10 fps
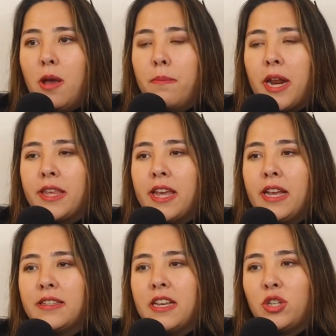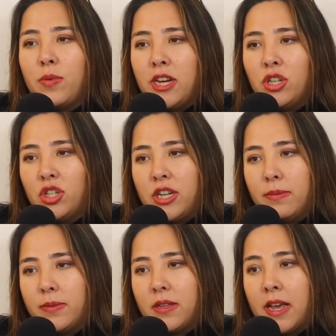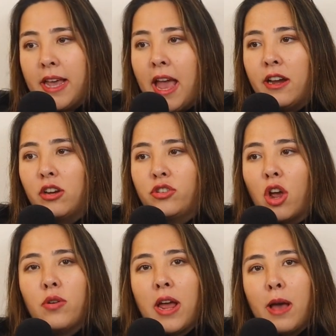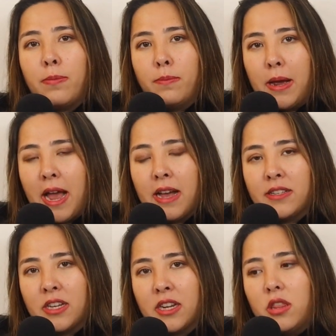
But I think situationships, again, don't happen by accident.